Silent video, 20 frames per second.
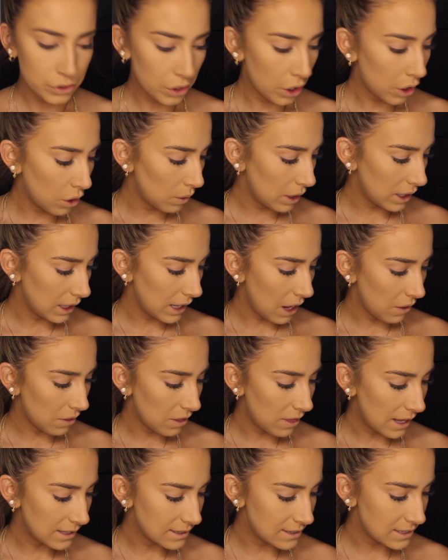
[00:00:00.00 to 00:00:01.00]
So now
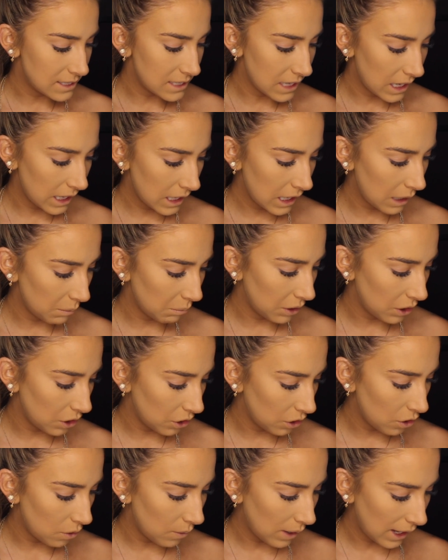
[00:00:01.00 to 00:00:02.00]
that that's done, I'm going
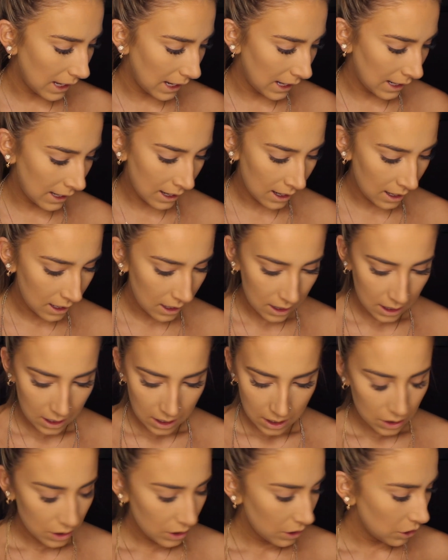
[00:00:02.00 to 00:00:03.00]
to go in
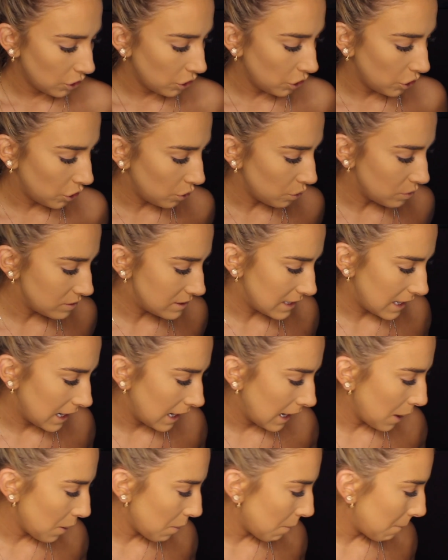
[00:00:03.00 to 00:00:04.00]

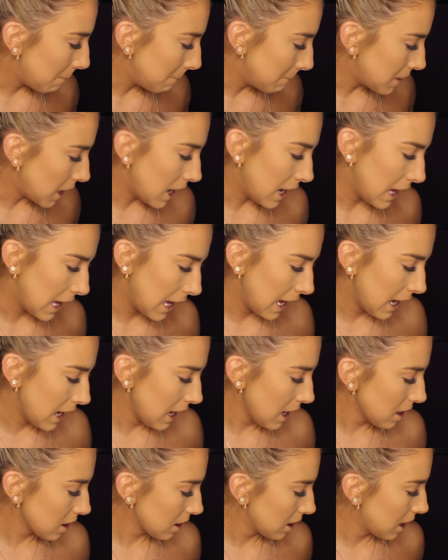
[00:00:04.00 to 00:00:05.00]
using
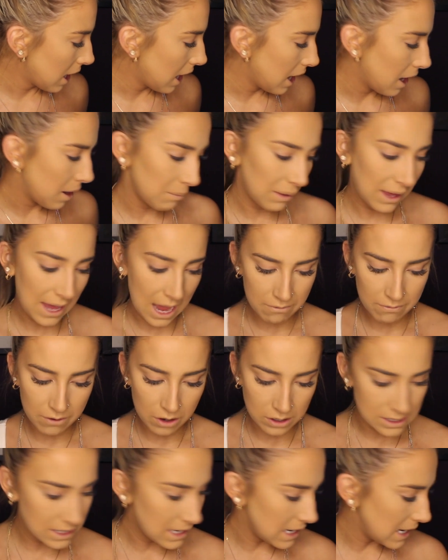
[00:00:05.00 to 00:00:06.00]
my Kat
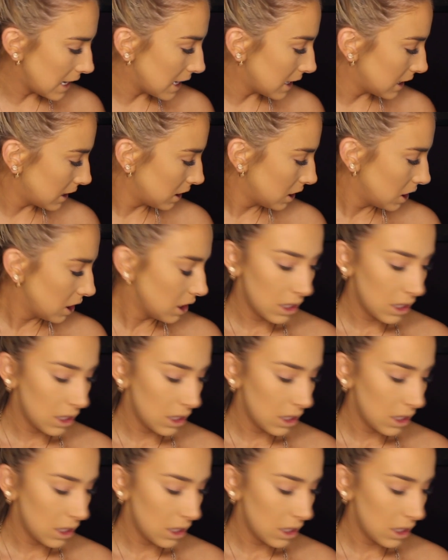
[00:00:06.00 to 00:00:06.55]
Von D